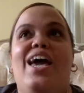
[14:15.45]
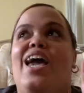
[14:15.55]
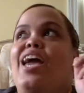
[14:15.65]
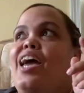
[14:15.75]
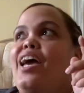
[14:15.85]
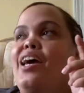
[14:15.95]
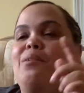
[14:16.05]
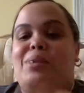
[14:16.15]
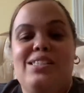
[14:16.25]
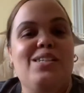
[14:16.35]

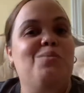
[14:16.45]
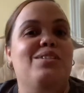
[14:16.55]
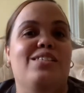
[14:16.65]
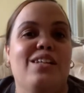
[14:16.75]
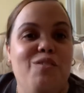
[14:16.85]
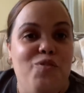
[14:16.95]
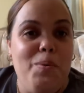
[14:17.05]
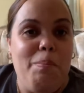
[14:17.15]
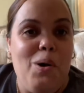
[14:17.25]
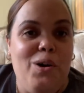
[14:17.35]
and my son was still in
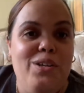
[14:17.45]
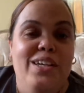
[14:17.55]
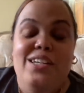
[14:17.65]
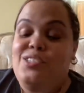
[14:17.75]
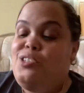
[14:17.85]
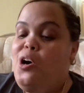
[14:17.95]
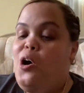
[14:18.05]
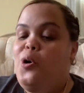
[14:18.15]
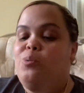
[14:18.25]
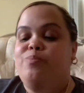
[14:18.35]
football.
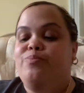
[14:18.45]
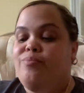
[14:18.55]
So